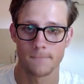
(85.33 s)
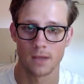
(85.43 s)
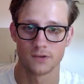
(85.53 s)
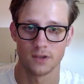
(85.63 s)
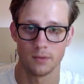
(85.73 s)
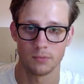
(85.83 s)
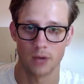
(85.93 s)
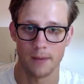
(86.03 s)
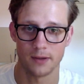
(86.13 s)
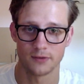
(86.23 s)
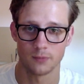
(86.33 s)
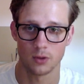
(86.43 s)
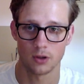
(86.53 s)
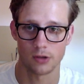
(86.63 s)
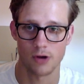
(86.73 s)
So we're going
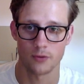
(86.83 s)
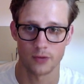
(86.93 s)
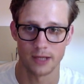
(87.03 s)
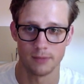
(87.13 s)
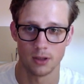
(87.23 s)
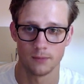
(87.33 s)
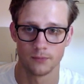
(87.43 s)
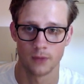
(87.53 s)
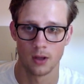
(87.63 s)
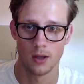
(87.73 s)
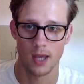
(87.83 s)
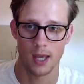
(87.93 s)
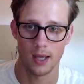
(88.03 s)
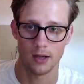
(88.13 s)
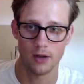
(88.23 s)
to draw a red ball.
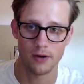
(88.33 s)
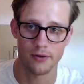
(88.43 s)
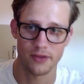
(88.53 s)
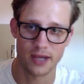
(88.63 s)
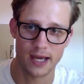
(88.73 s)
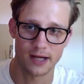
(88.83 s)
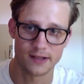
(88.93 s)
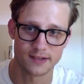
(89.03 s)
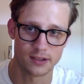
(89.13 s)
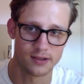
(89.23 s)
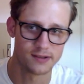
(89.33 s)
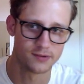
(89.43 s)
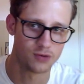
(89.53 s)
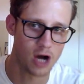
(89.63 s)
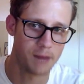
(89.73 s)
And another thing I added is that this
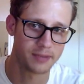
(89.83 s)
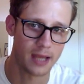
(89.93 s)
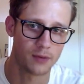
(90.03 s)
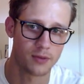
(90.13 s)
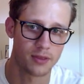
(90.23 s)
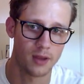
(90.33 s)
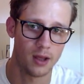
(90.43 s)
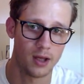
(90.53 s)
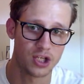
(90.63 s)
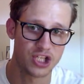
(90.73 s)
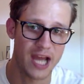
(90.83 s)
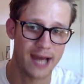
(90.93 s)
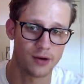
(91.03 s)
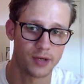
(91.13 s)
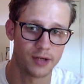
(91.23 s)
drop-down
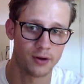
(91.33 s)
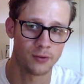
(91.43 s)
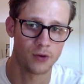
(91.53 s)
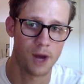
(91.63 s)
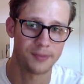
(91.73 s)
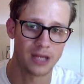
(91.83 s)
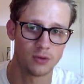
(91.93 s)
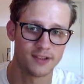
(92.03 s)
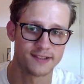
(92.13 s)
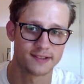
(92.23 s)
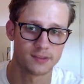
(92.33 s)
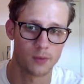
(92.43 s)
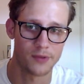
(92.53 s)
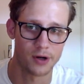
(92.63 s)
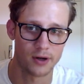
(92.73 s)
shadow here on drop-down lists
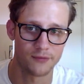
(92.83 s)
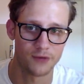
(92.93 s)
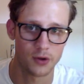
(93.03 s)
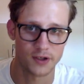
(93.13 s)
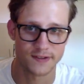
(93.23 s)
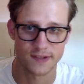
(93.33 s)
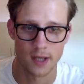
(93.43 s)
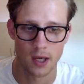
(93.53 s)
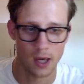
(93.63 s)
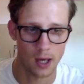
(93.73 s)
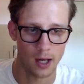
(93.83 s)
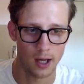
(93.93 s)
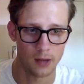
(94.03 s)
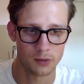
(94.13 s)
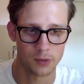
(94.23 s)
when they are in focus.
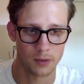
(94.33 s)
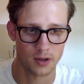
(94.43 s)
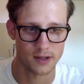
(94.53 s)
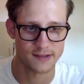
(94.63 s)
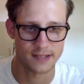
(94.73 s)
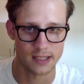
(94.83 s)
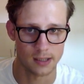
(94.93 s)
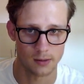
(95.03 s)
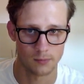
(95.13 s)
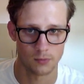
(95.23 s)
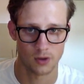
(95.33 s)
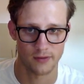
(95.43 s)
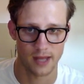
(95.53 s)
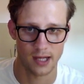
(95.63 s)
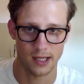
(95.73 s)
You're probably going to see more of
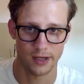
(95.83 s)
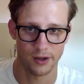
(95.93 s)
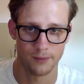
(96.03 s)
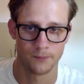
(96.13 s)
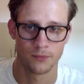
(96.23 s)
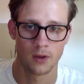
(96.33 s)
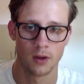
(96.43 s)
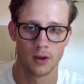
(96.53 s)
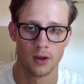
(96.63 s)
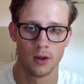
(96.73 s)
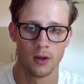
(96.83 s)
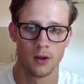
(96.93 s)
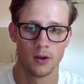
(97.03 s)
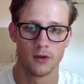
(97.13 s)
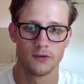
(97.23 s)
that later.
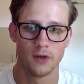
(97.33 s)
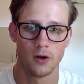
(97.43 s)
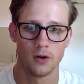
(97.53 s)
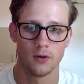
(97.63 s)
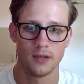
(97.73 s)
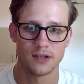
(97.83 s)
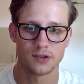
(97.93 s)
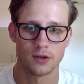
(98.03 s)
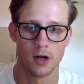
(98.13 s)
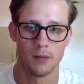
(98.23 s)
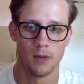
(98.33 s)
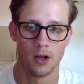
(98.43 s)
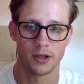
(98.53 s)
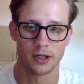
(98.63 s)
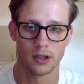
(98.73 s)
So let's draw a ball
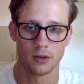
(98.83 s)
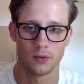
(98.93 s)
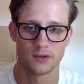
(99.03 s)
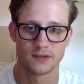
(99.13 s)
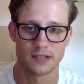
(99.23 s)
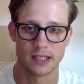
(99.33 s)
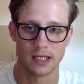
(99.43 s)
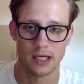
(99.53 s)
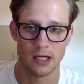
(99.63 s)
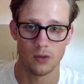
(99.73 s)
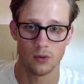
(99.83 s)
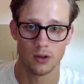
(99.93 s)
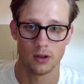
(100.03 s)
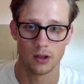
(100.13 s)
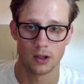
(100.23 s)
here. We'll see how.
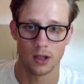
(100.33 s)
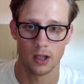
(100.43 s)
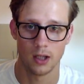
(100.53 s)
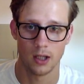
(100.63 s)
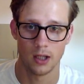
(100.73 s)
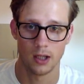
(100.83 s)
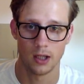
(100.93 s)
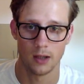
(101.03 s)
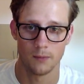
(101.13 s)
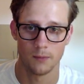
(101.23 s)
I'm